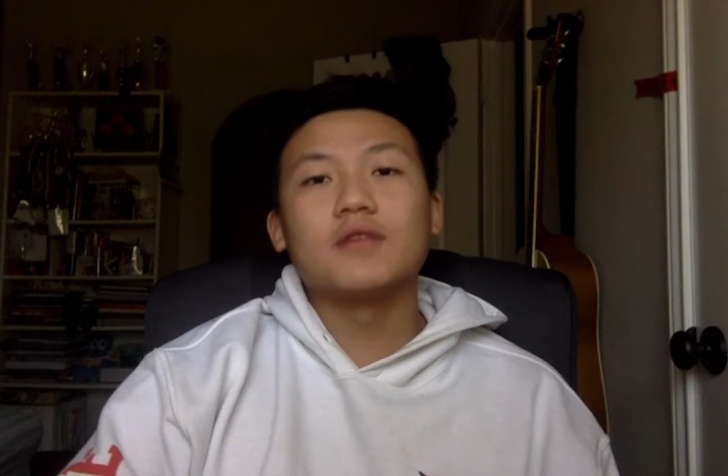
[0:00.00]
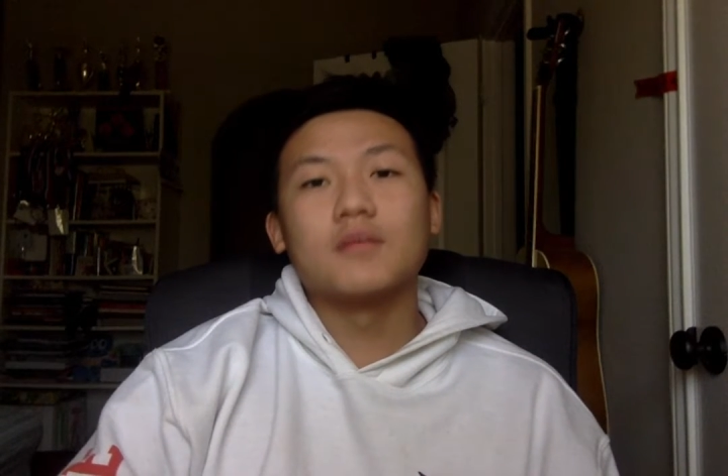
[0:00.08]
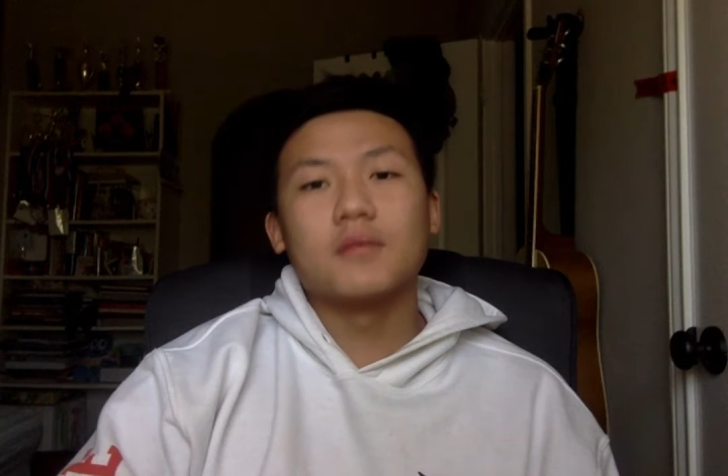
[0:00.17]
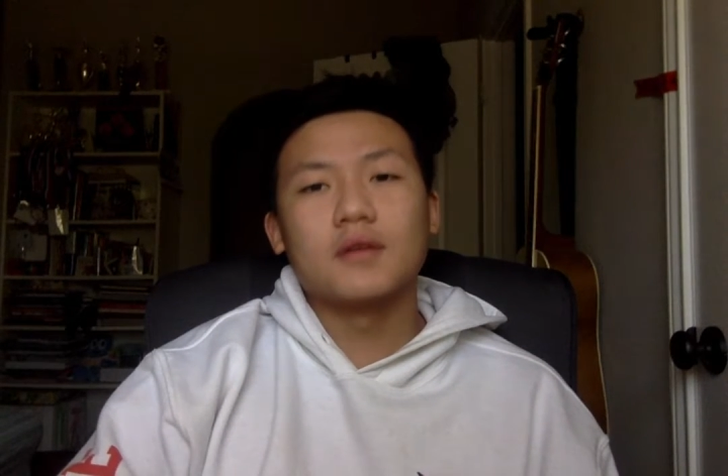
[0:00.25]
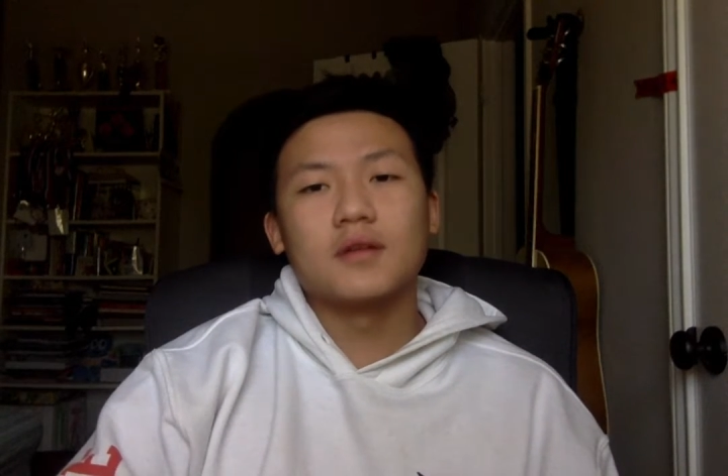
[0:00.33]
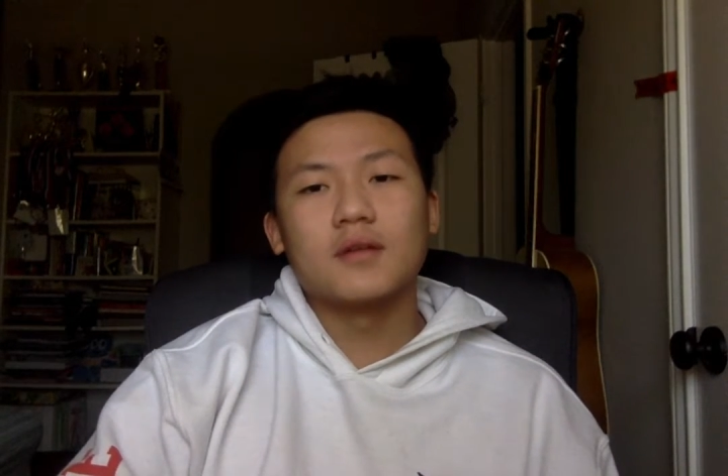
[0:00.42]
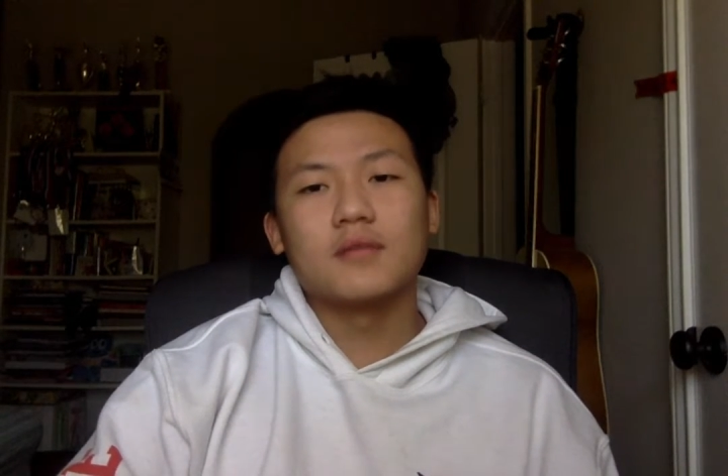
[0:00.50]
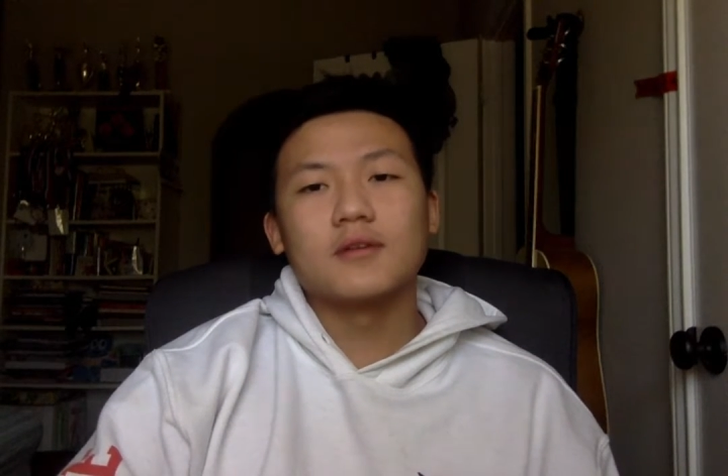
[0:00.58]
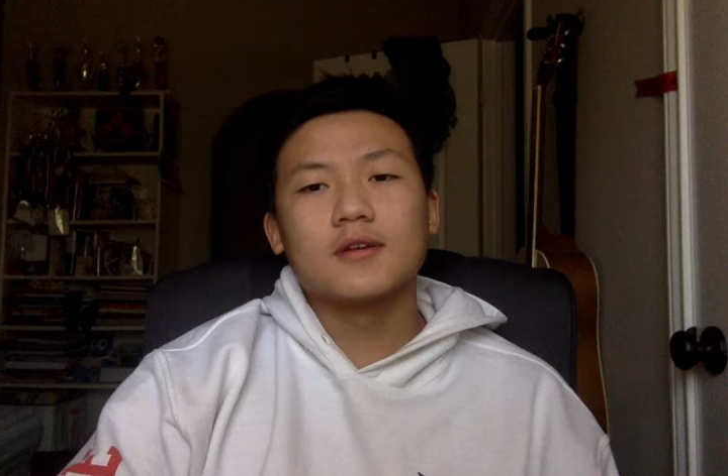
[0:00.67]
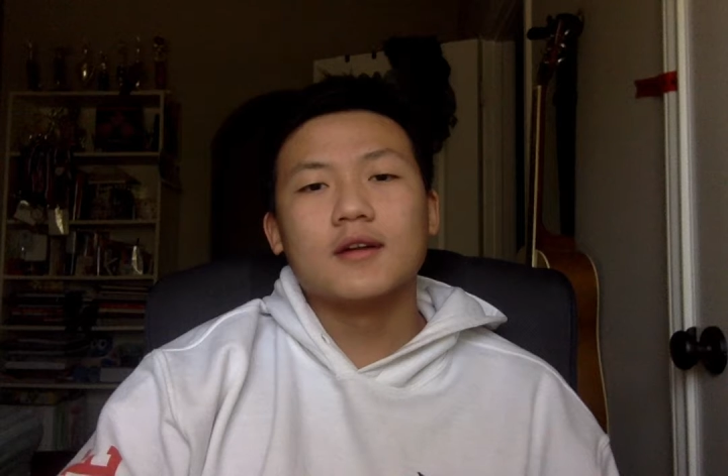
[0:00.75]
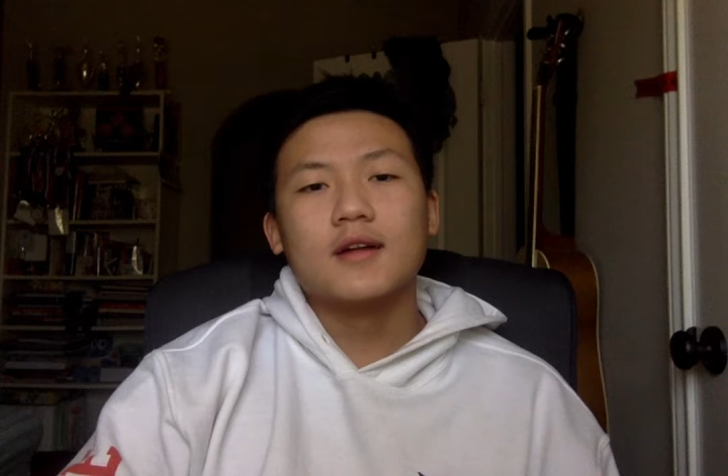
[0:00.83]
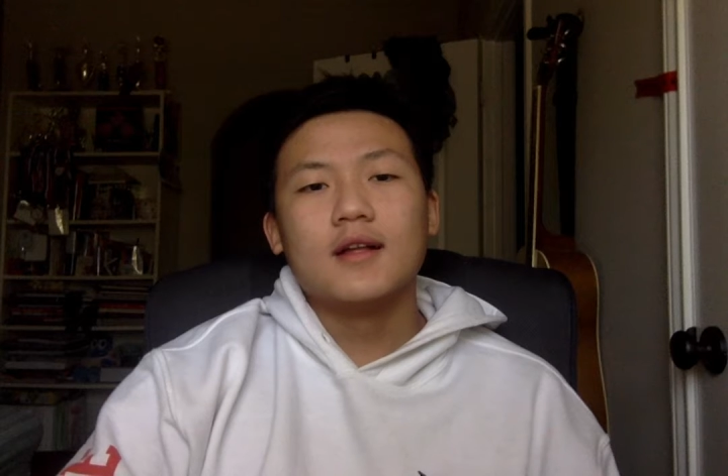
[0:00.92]
pandemic.
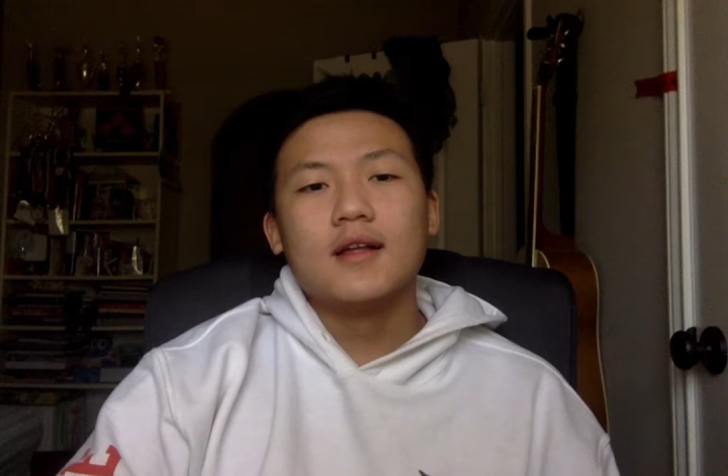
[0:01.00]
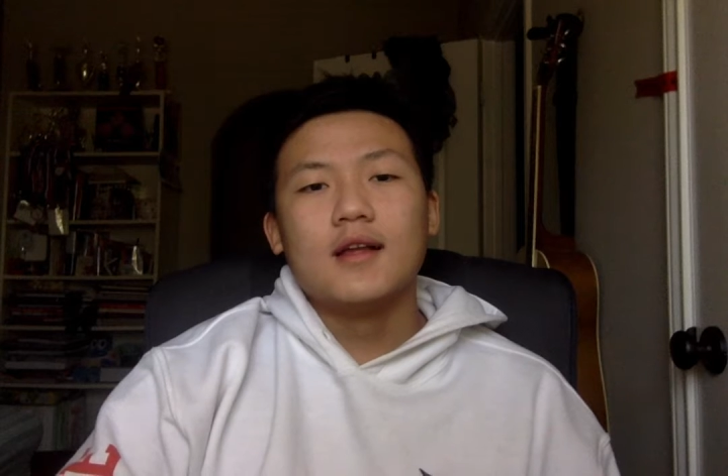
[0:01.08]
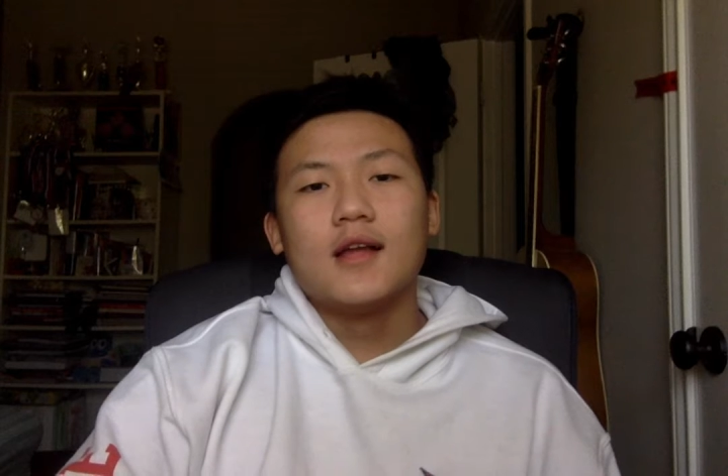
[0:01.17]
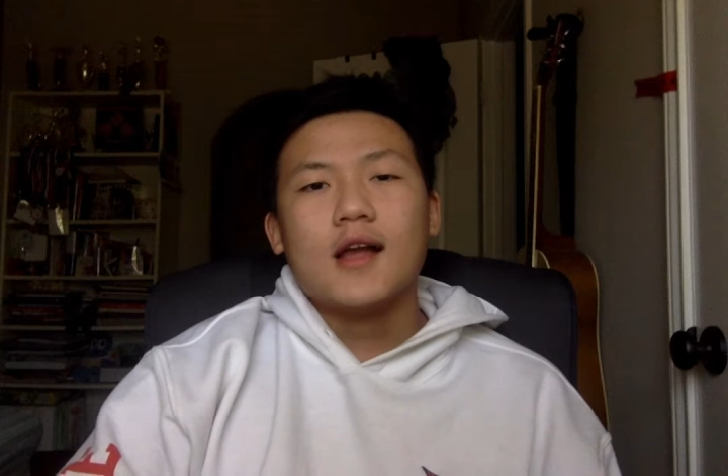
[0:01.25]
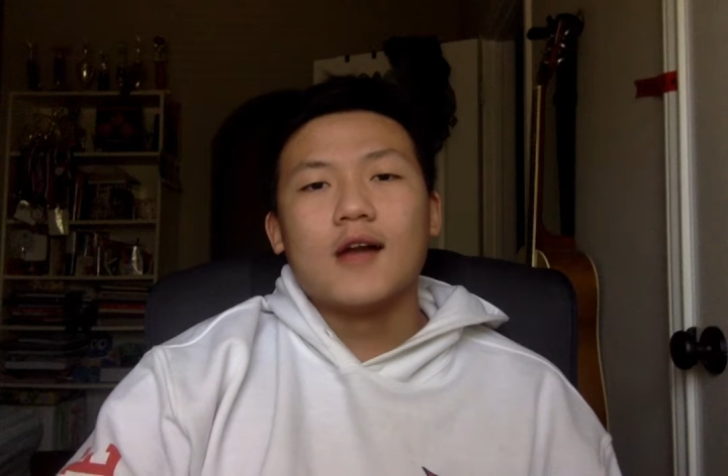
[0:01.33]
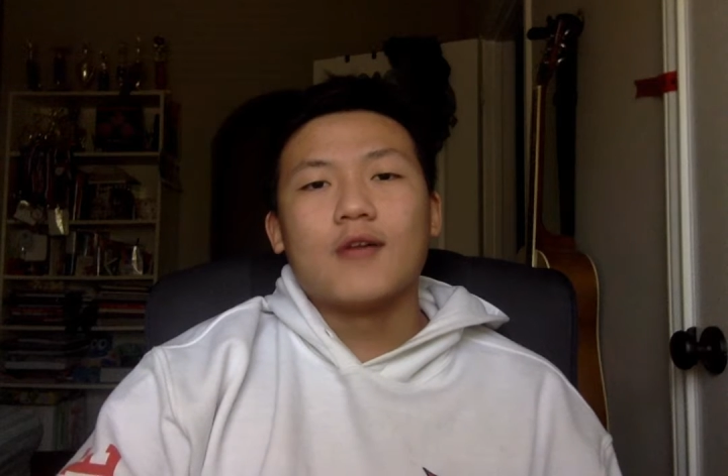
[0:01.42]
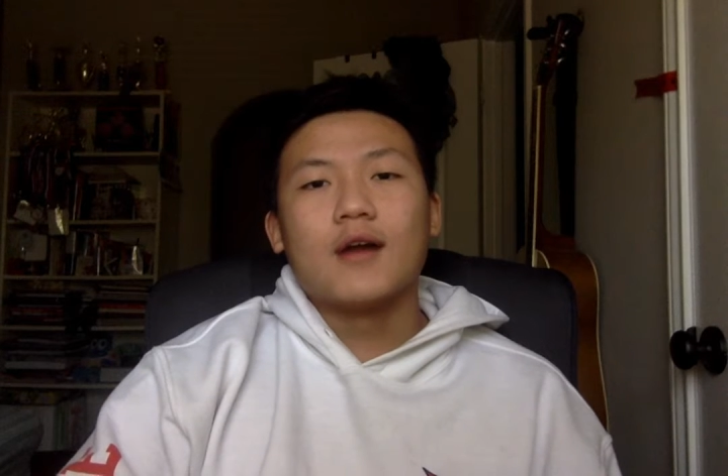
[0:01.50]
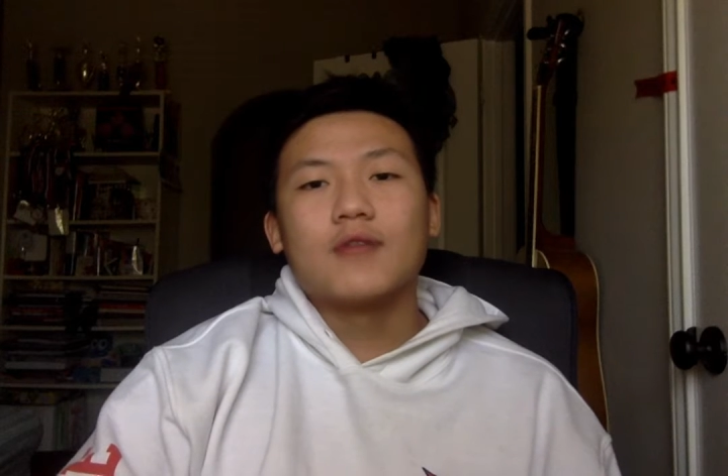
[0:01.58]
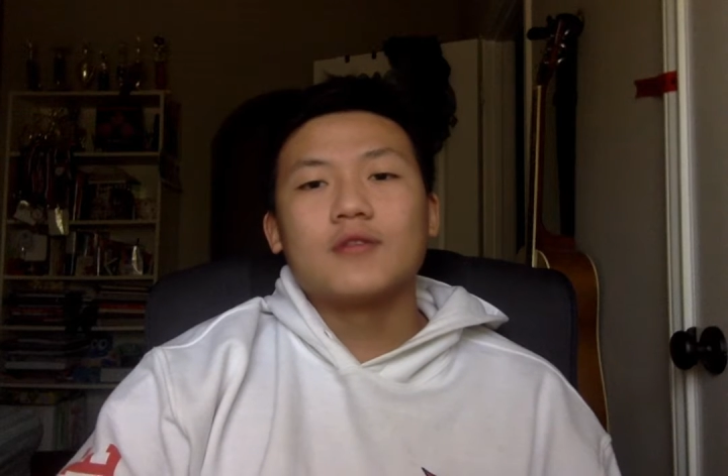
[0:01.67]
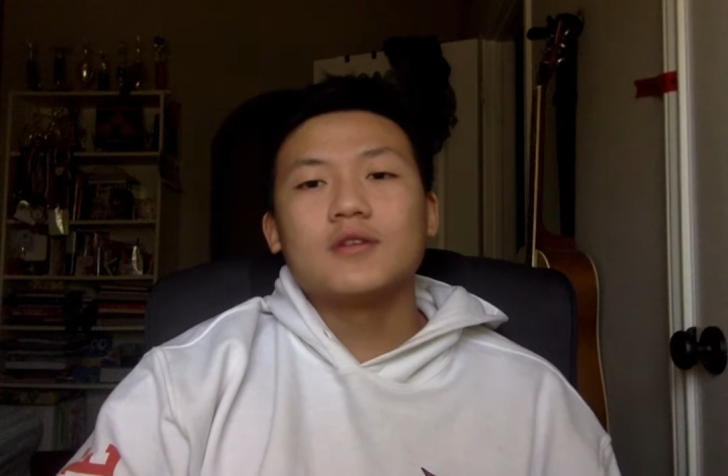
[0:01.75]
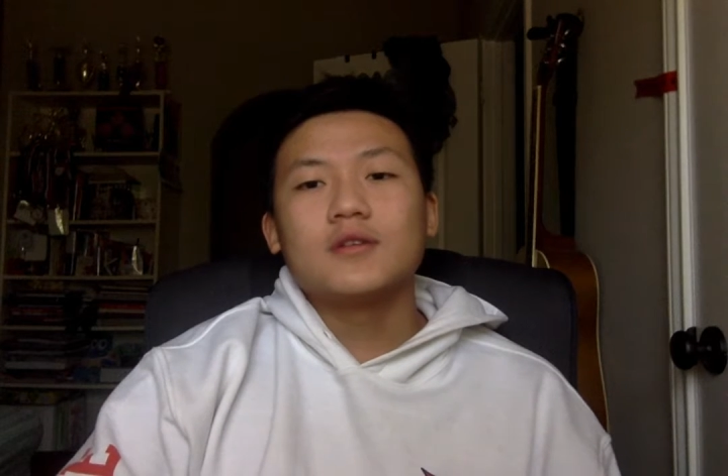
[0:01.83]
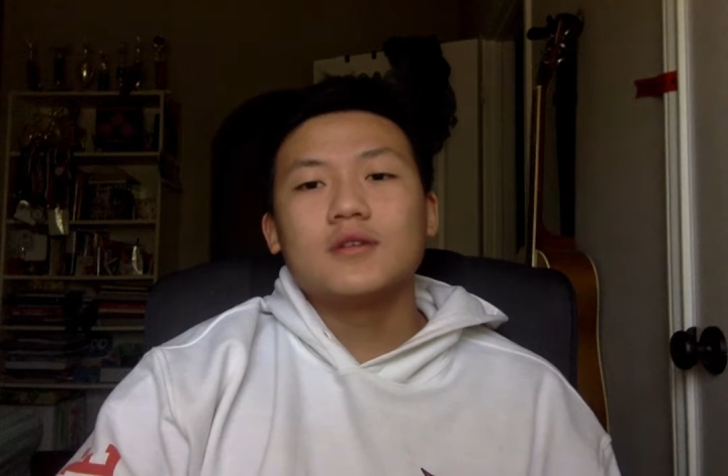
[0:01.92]

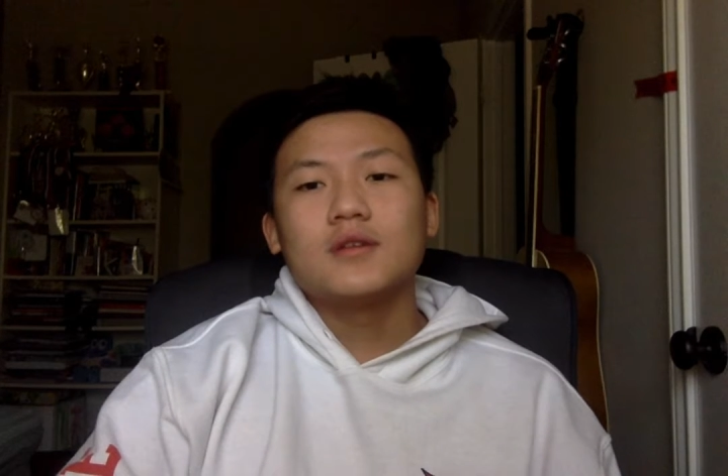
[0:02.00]
However,